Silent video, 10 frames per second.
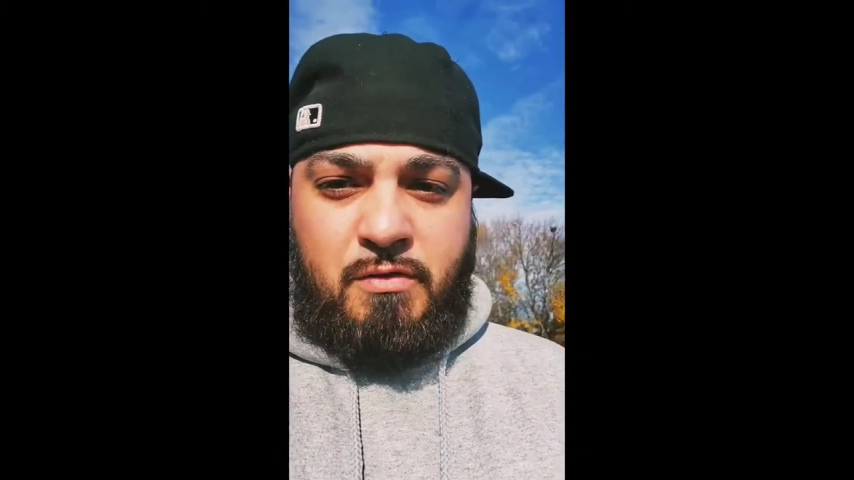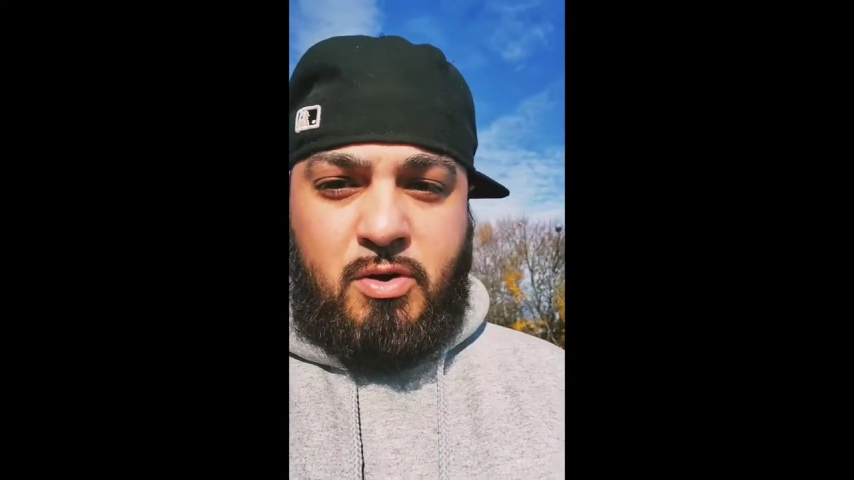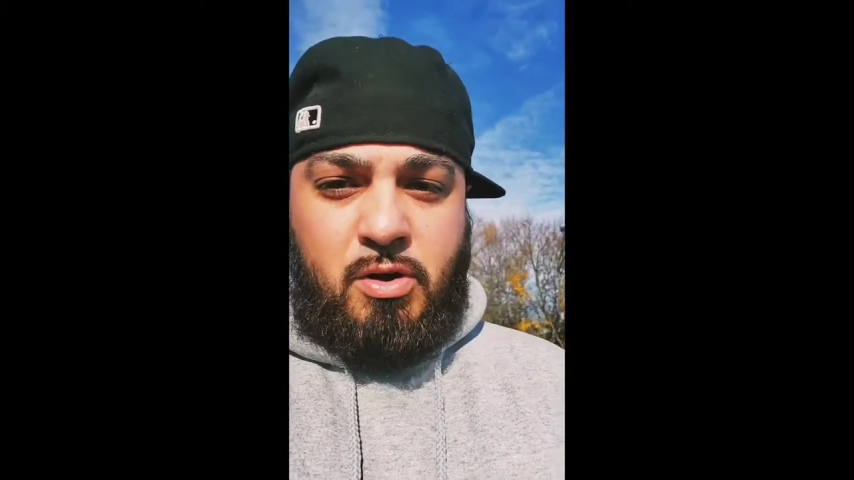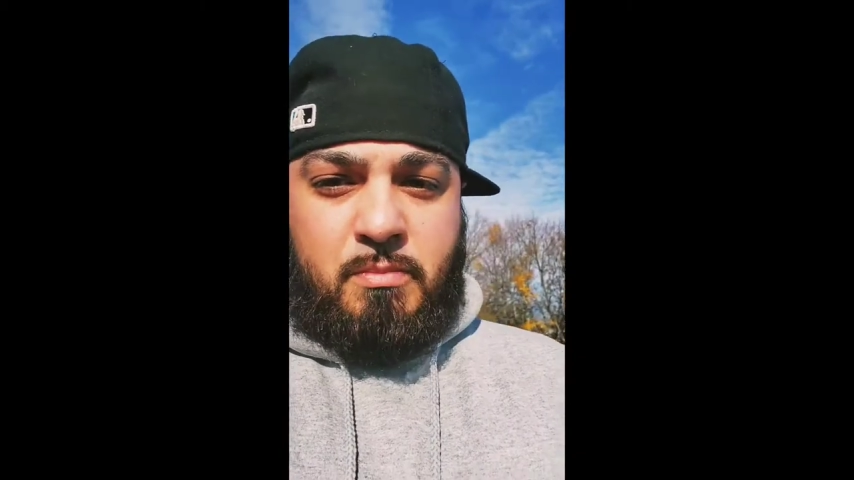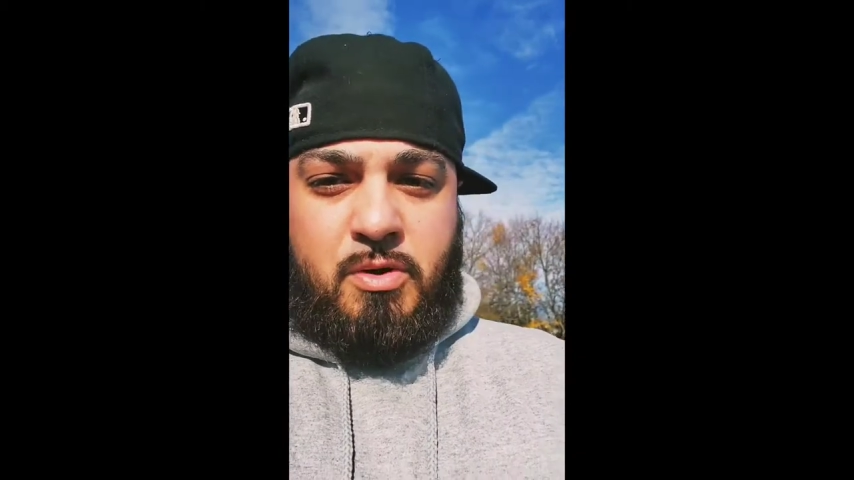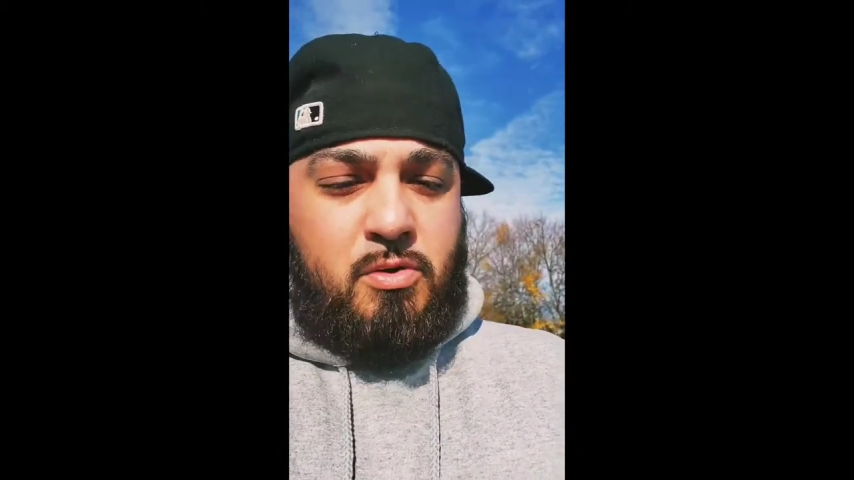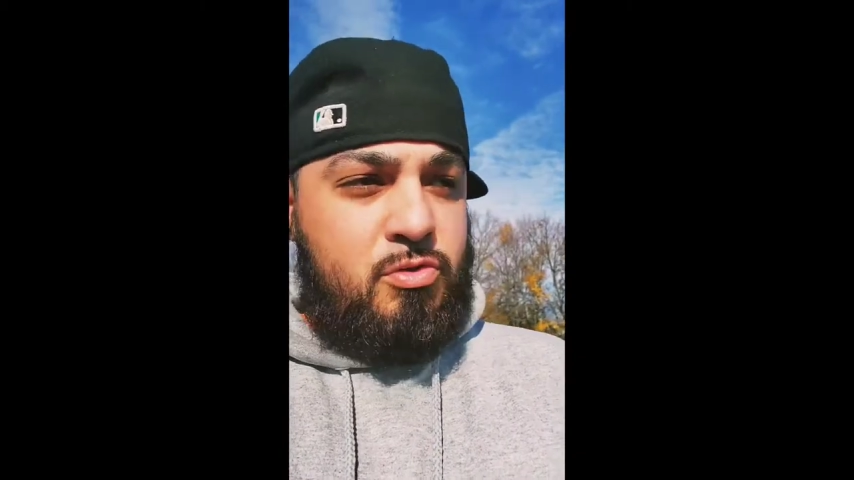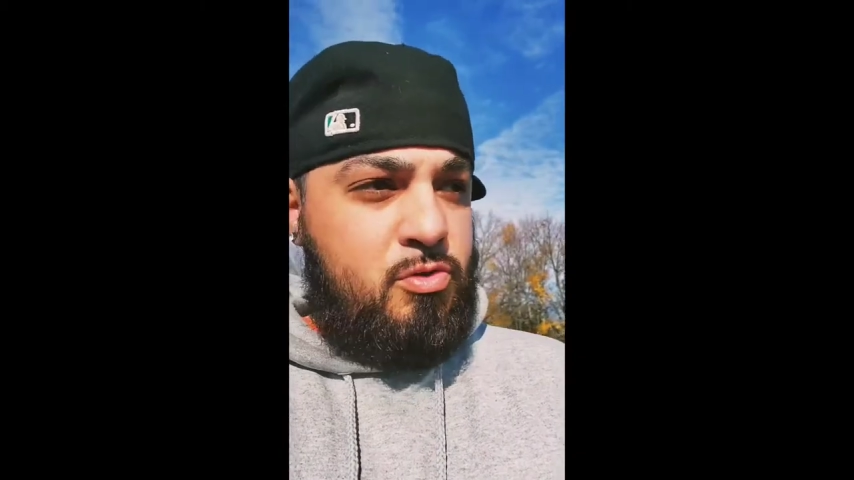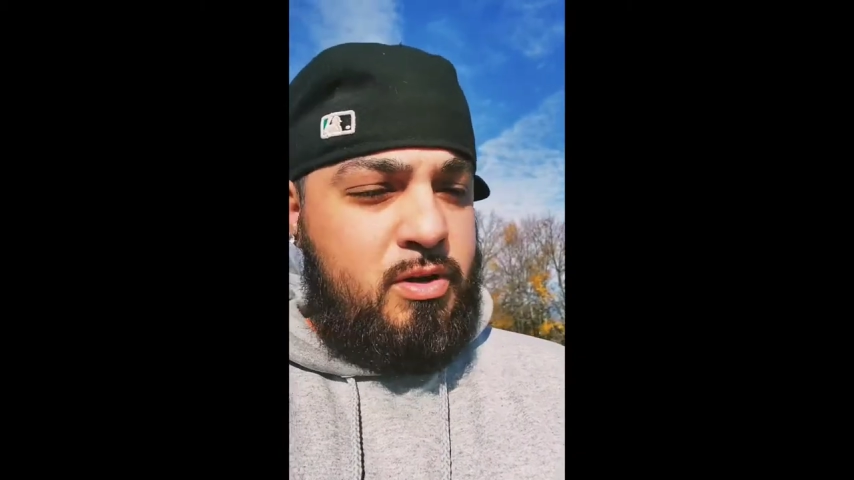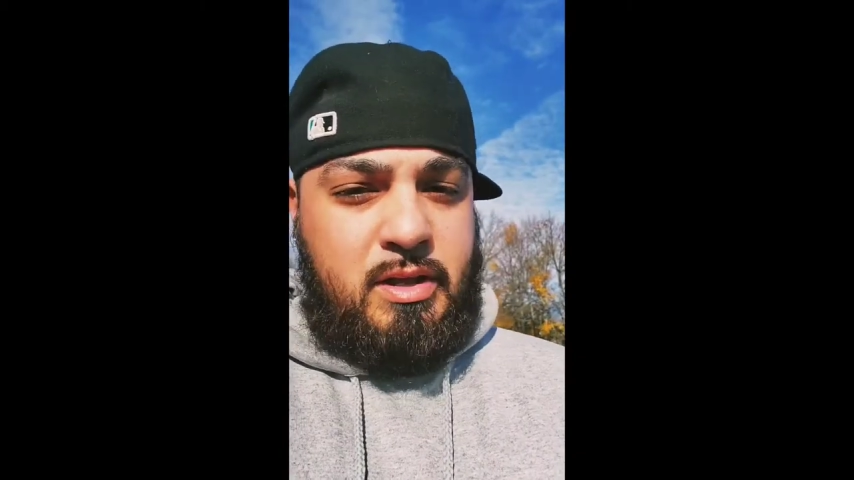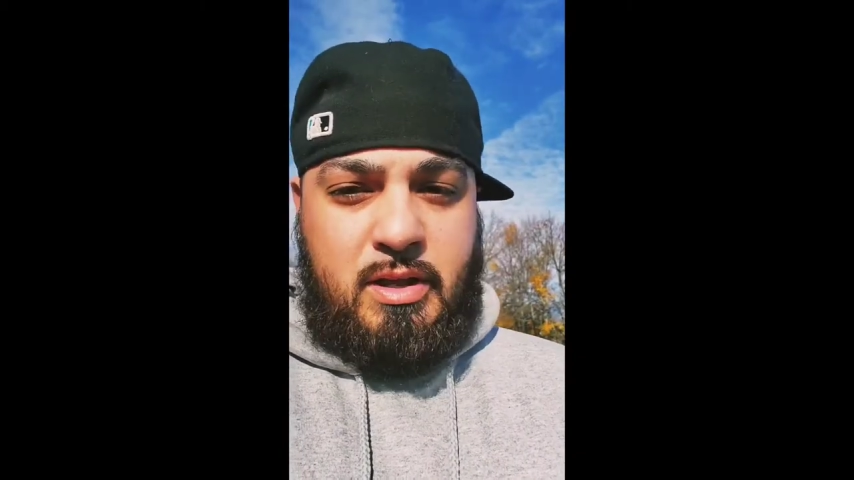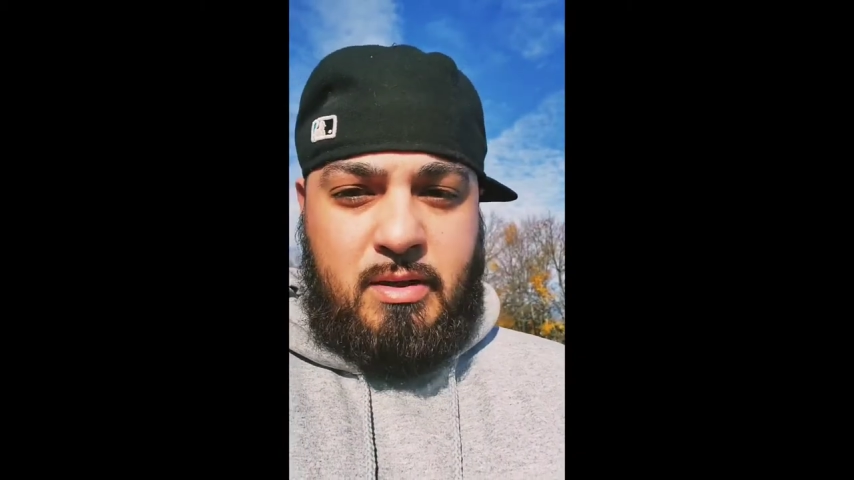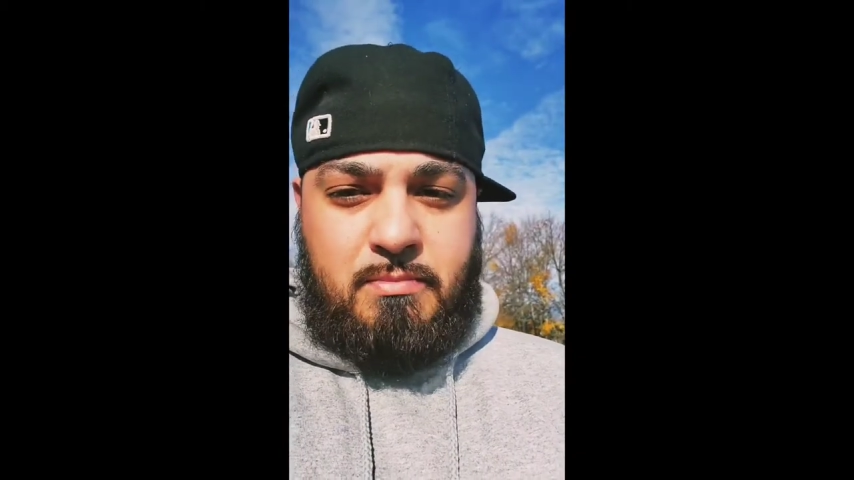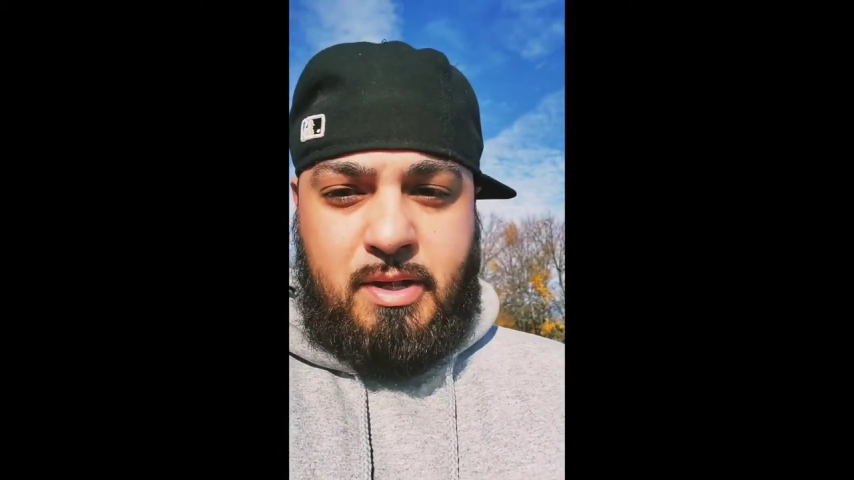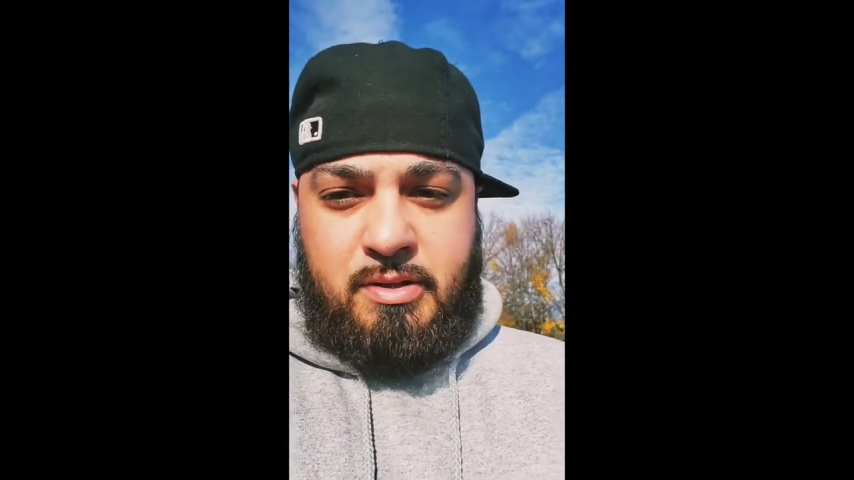I record them going through it
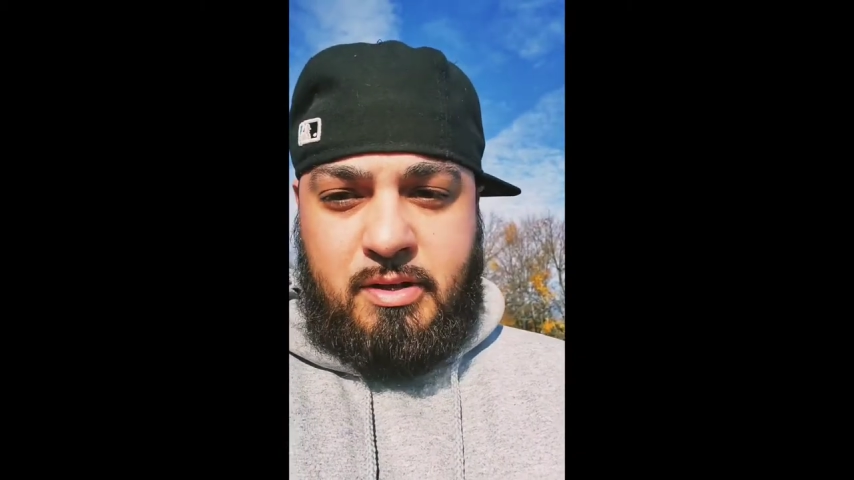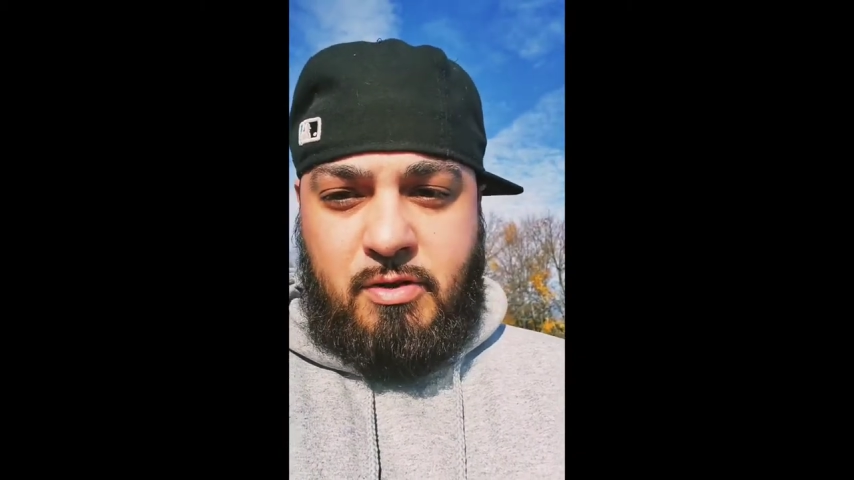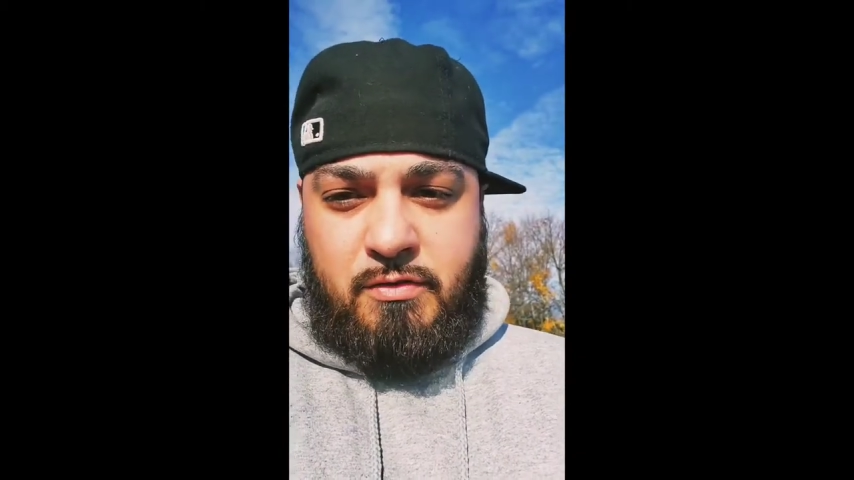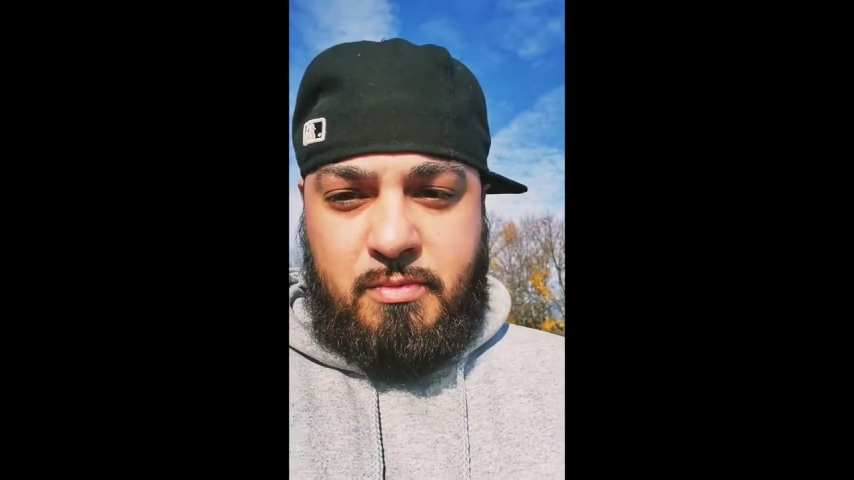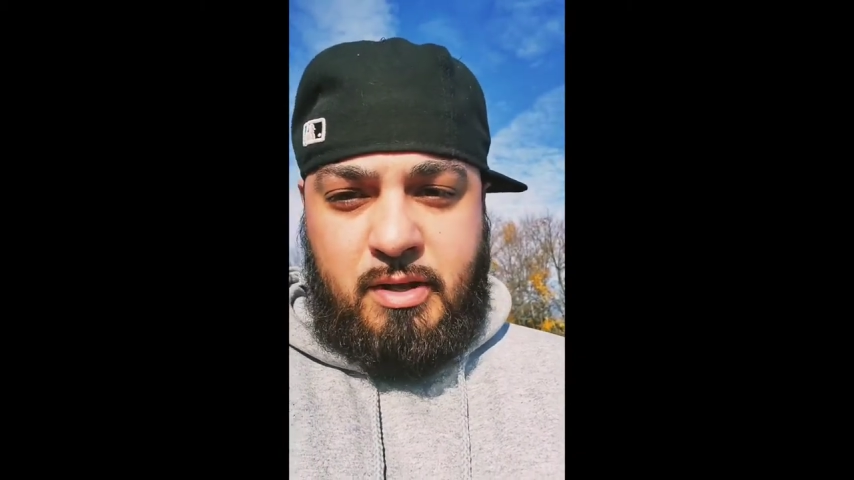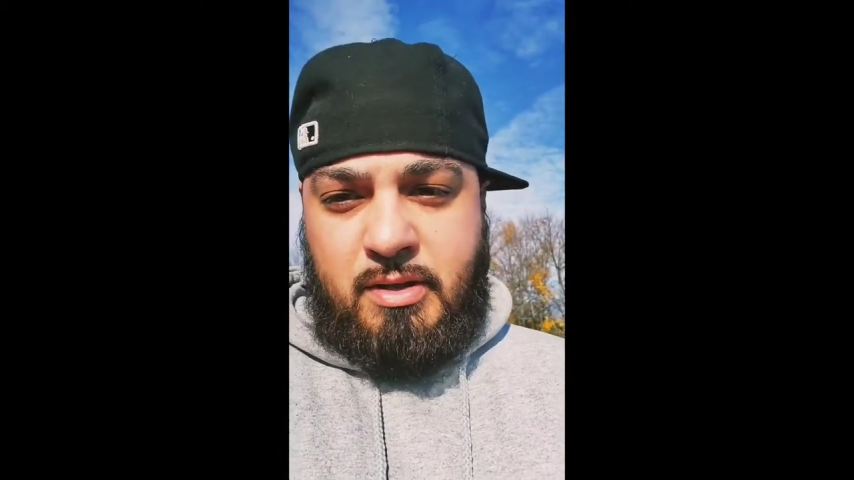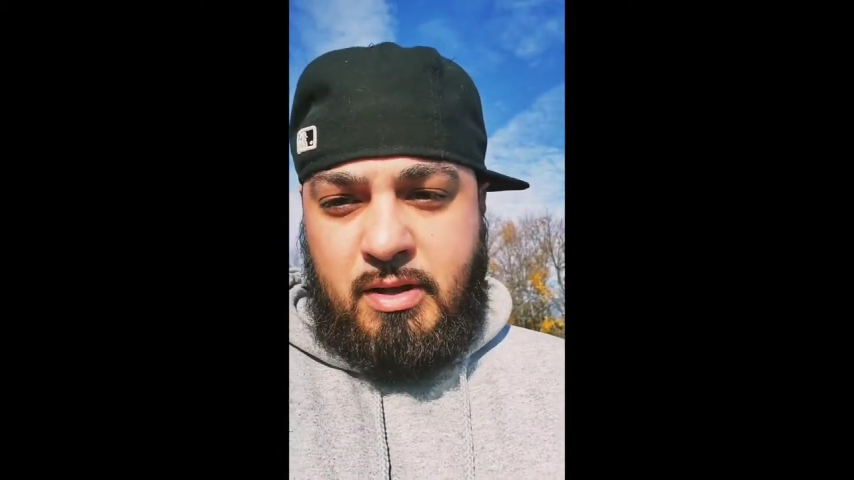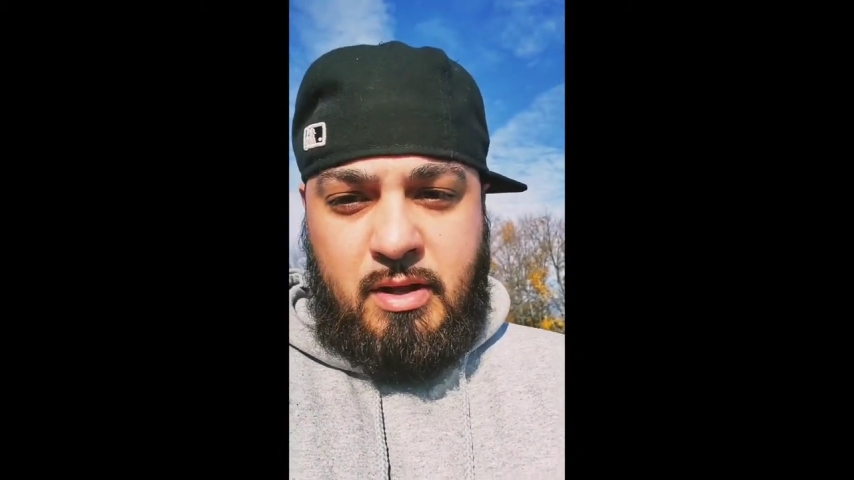and basically go from there.